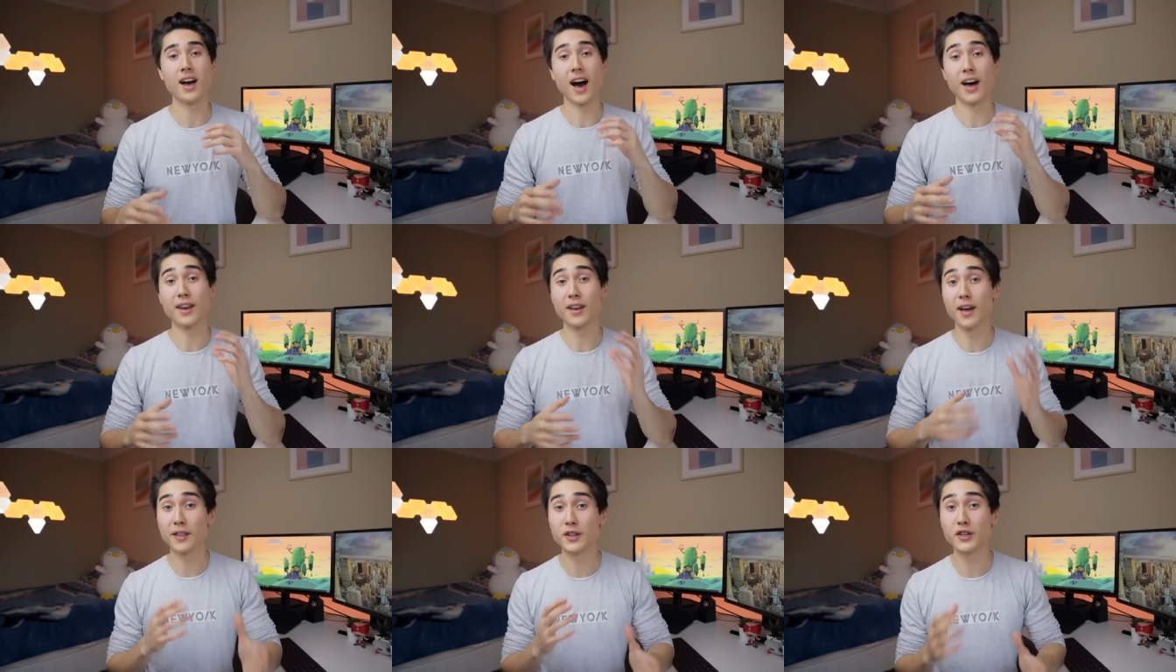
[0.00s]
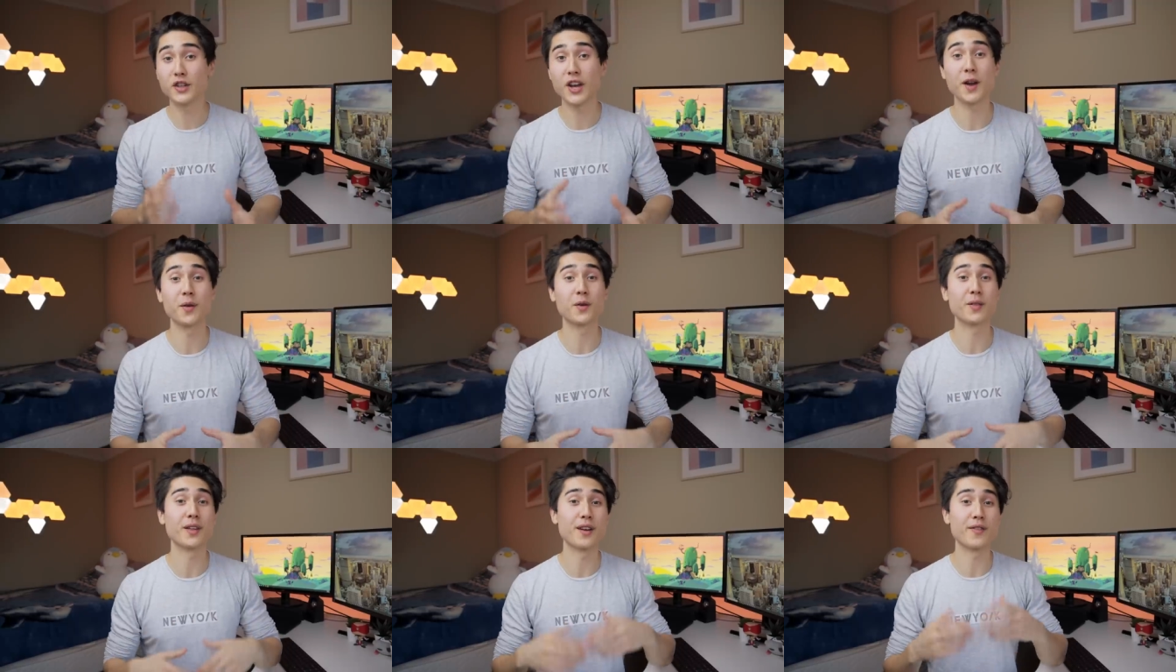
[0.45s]
Another
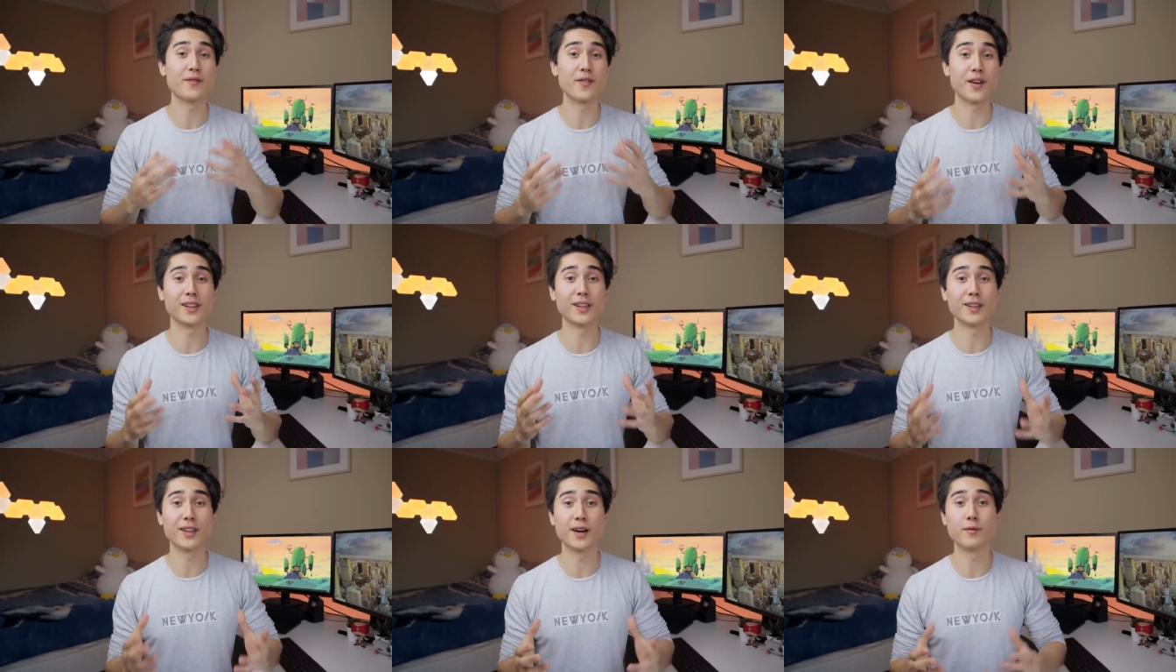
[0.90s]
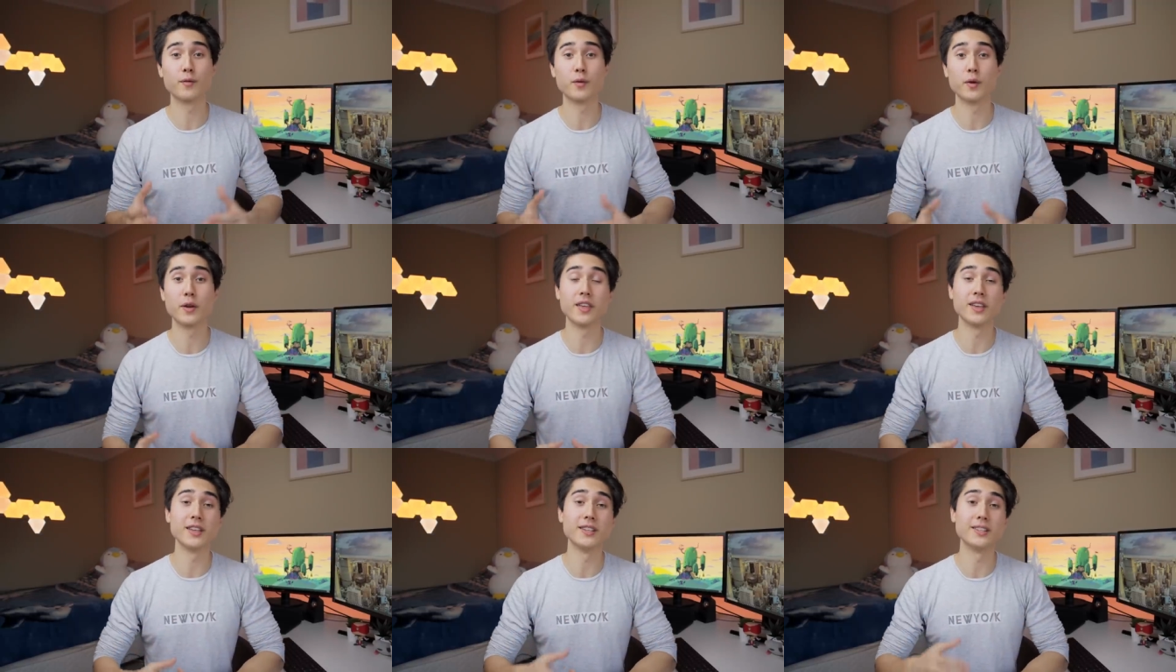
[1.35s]
channel that I fell in love
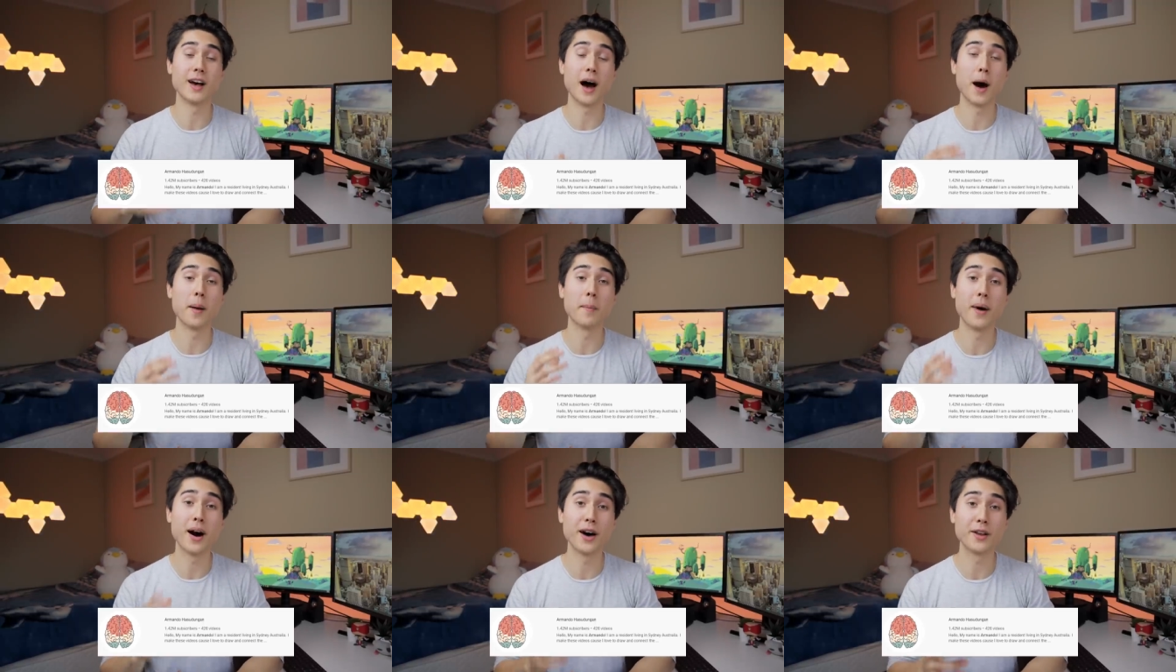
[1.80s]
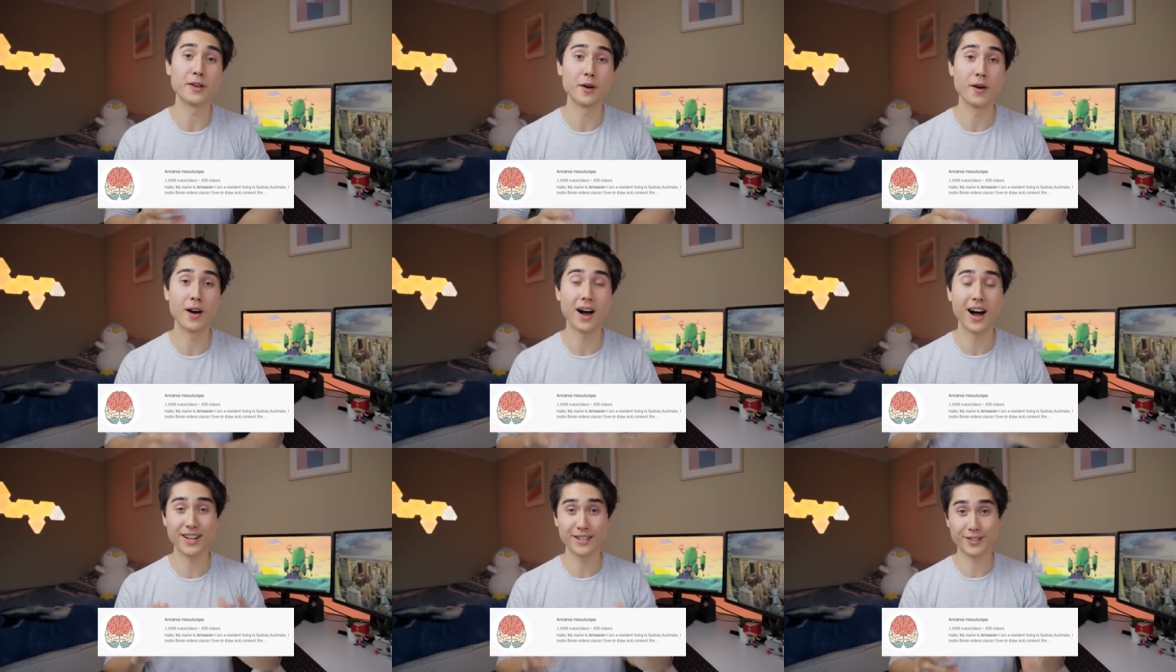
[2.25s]
with is
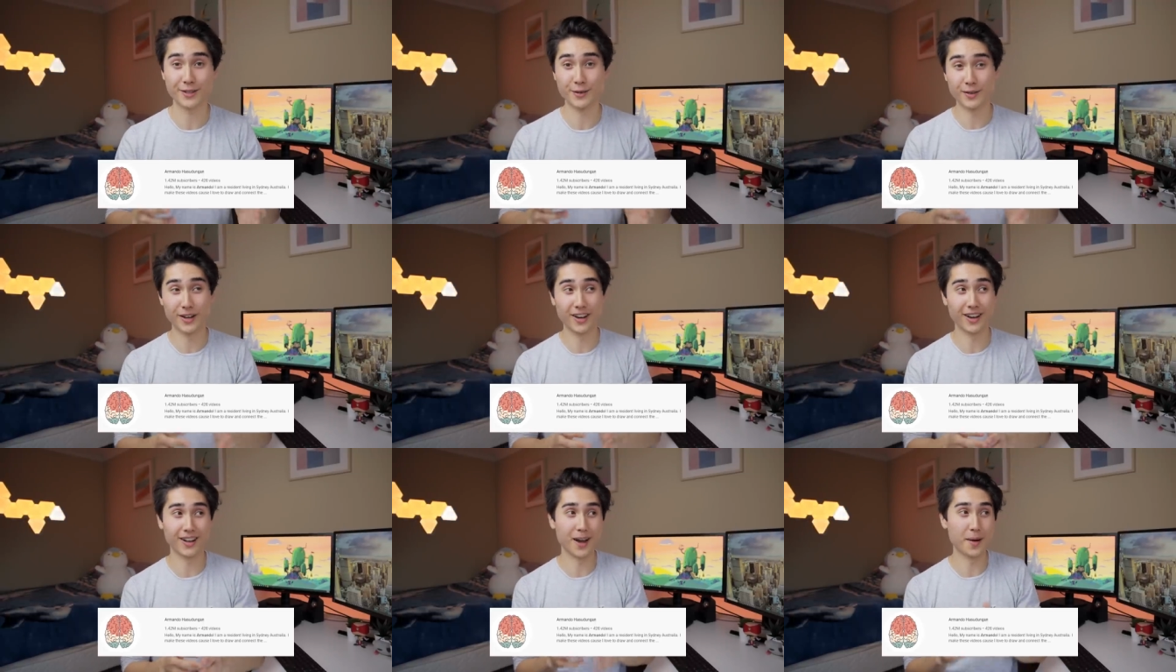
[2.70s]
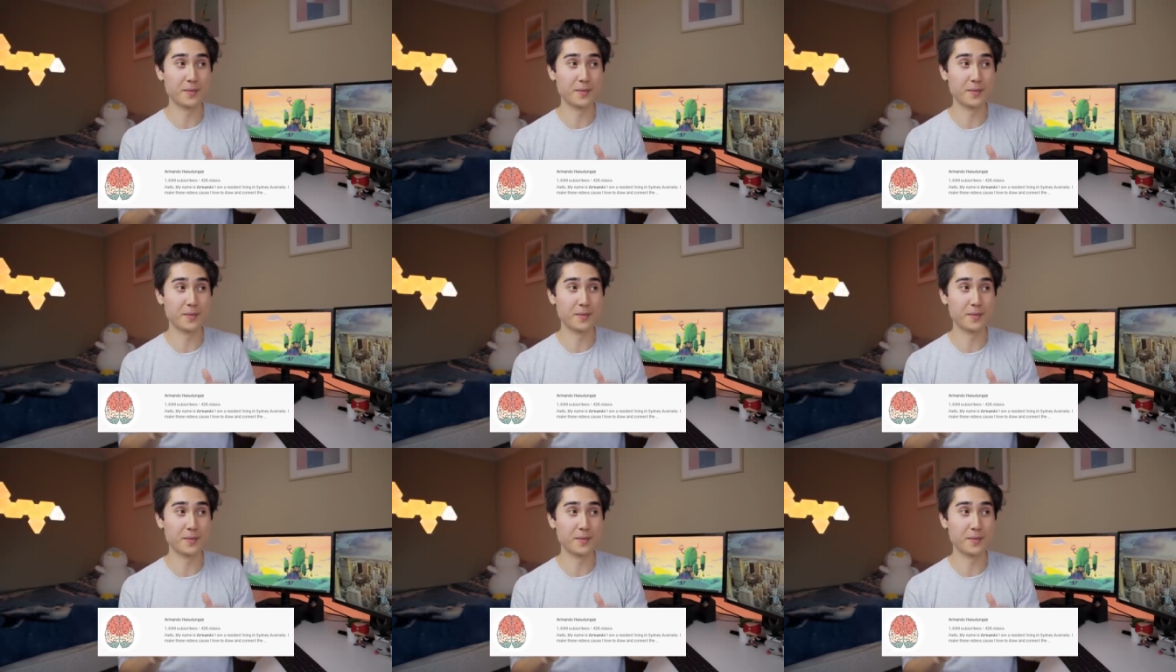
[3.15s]
Armando Hasugan.